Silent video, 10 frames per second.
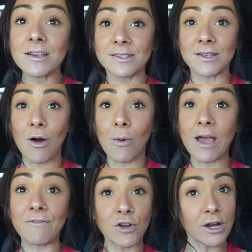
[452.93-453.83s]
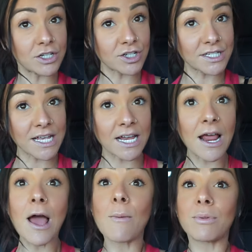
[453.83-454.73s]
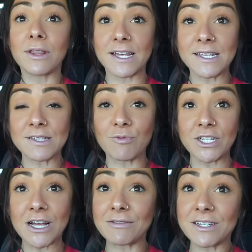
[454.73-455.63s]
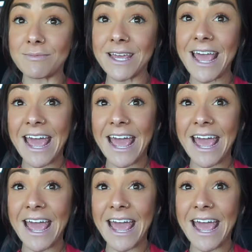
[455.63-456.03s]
So if you're interested, please reach out to me